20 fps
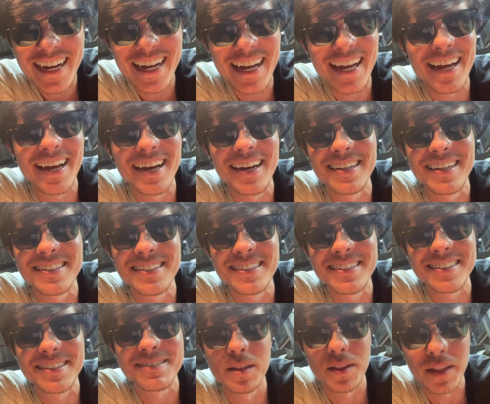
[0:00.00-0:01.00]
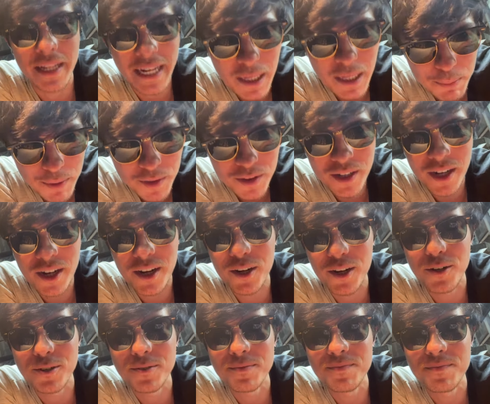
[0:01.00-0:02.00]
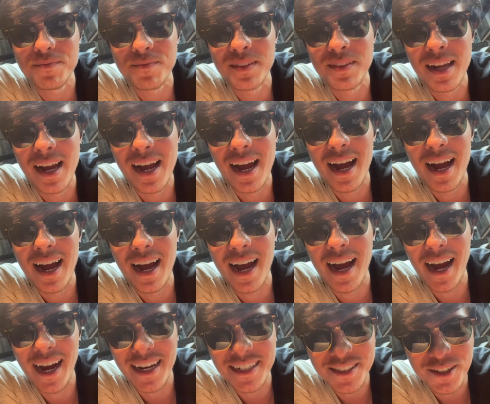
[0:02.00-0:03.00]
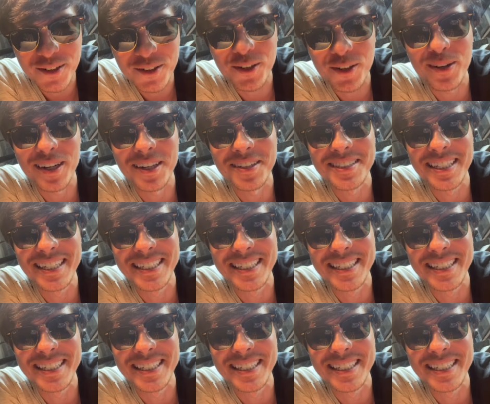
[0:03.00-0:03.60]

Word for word: and link below. I don't know what else to